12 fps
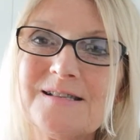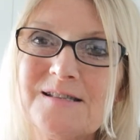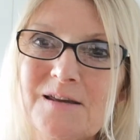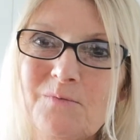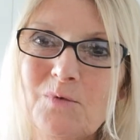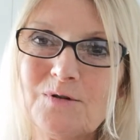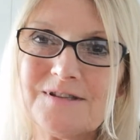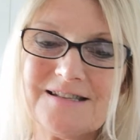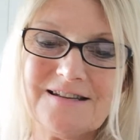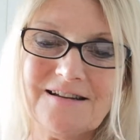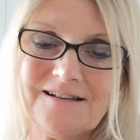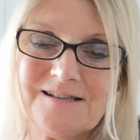see
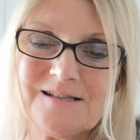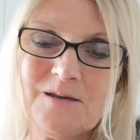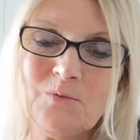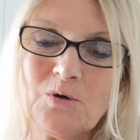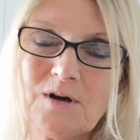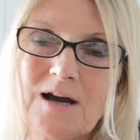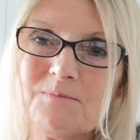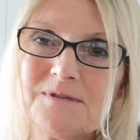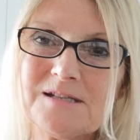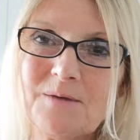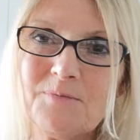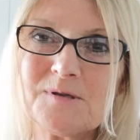what
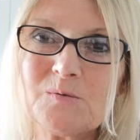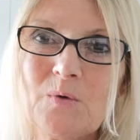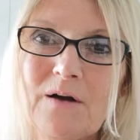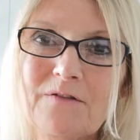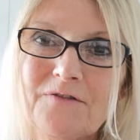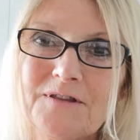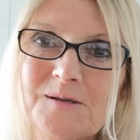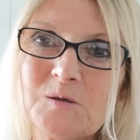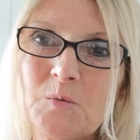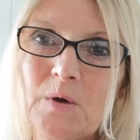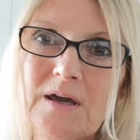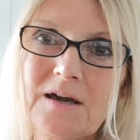comes up as well for
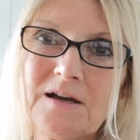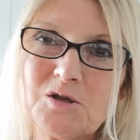this week.